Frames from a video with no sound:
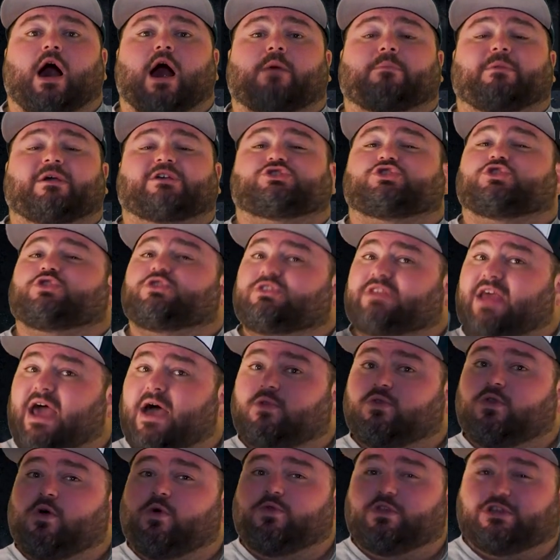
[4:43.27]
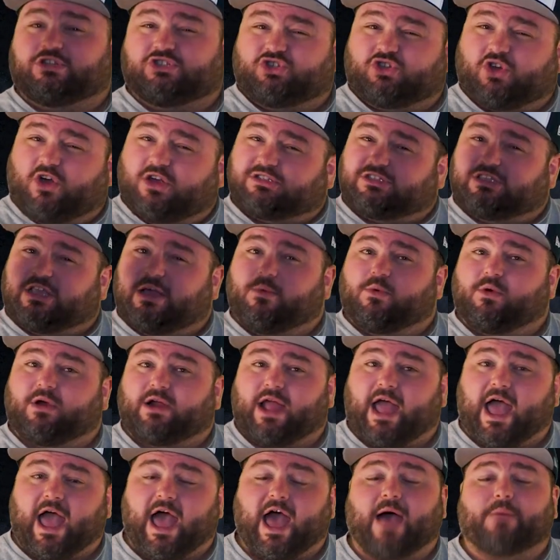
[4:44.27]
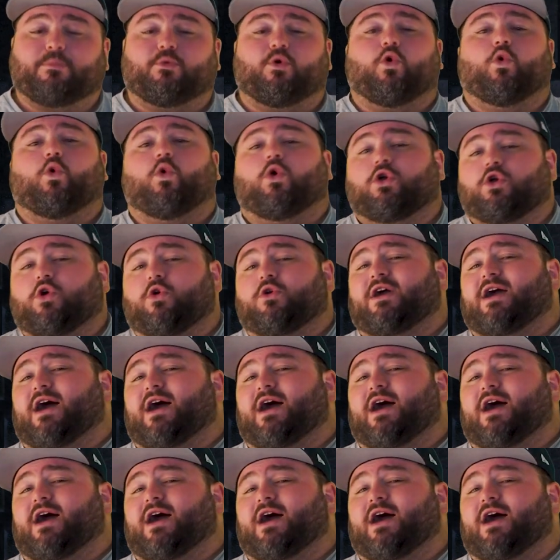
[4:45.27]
Make sure you download the Sauce Network app or go to